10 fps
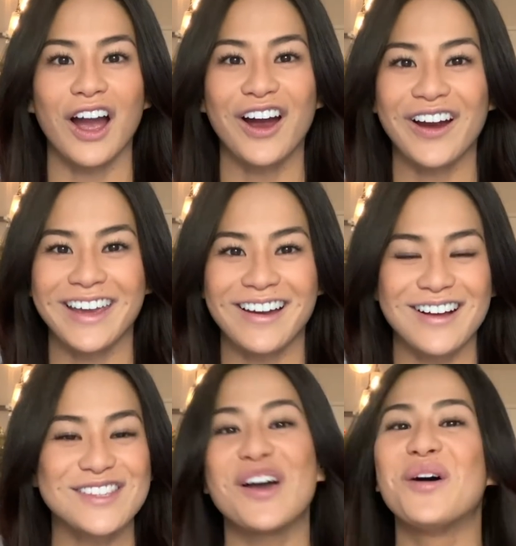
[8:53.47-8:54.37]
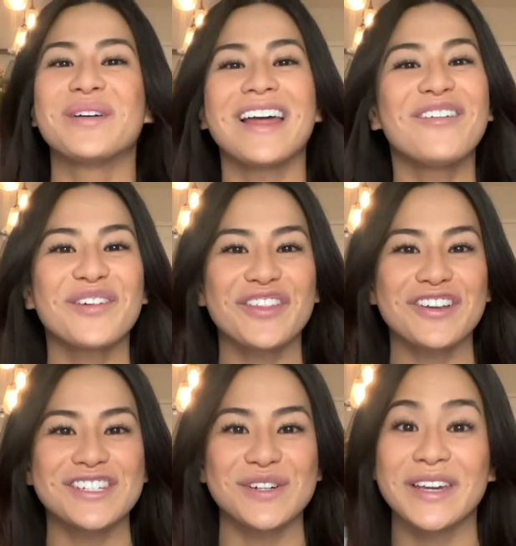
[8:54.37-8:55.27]
All right, y'all, so without further
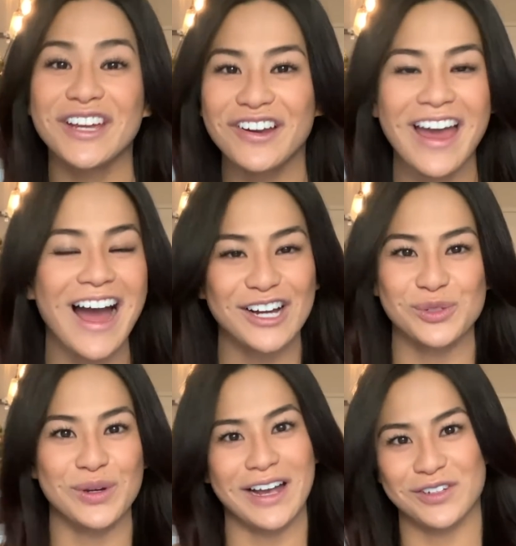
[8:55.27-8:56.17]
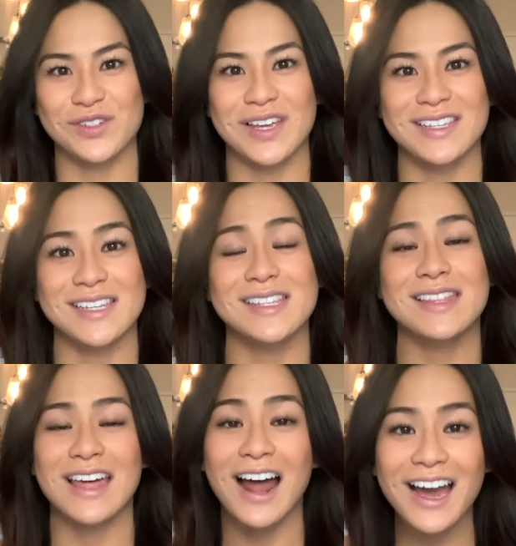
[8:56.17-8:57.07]
ado, here are the actual exercises
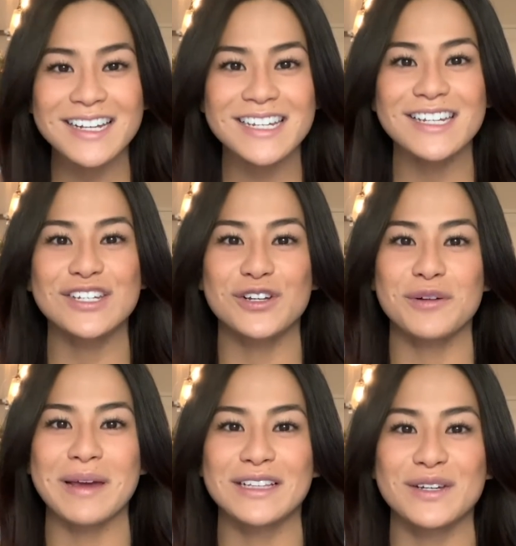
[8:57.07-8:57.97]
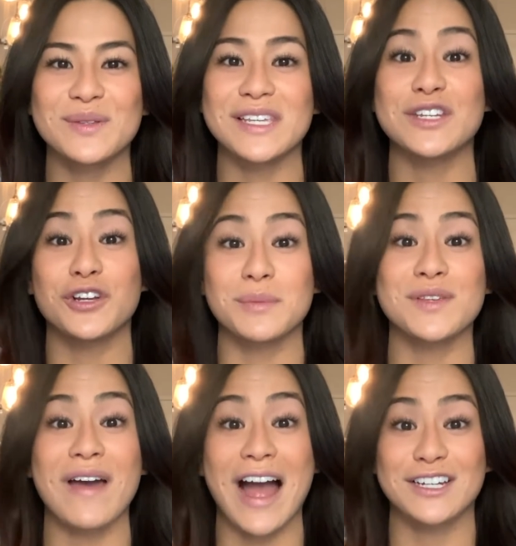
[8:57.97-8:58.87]
that I did to grow my glutes in terms
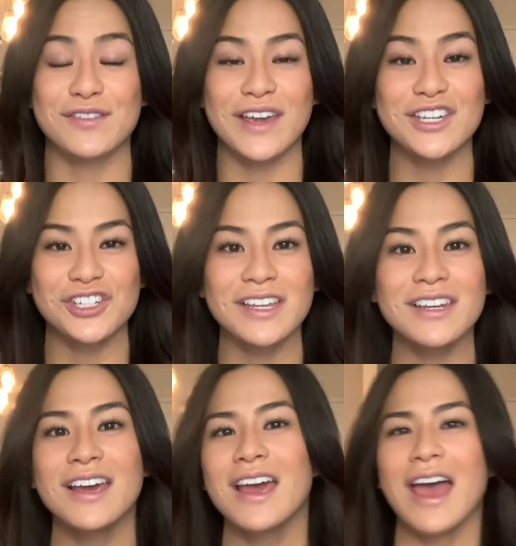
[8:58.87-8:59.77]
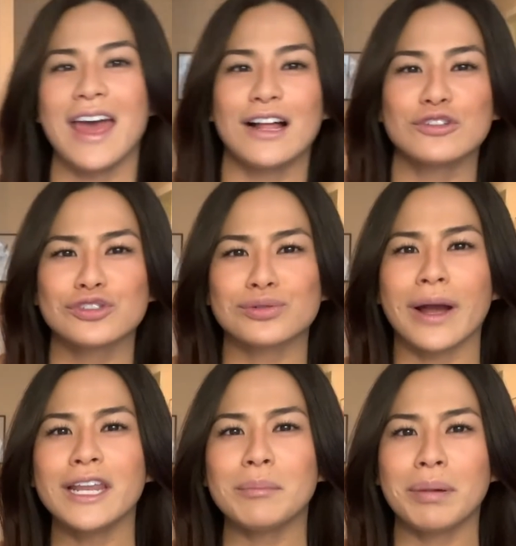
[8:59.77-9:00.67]
of activation, and I'll
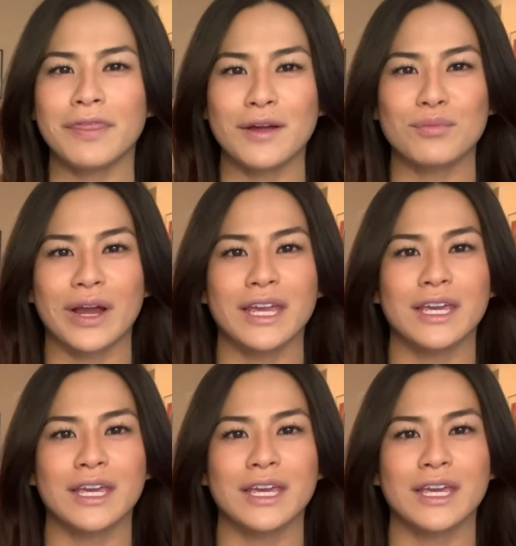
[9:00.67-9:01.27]
try to put them right